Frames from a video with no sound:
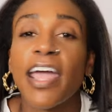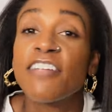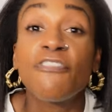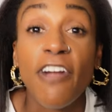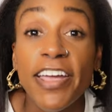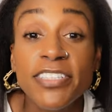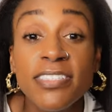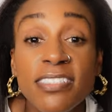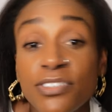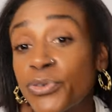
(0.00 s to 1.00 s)
I had
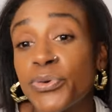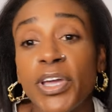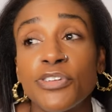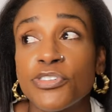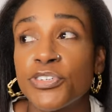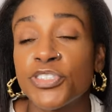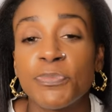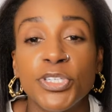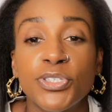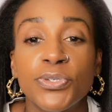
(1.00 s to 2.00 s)
friends who introduced
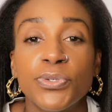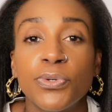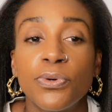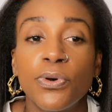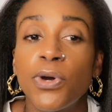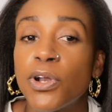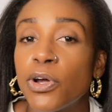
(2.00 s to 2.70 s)
me to quote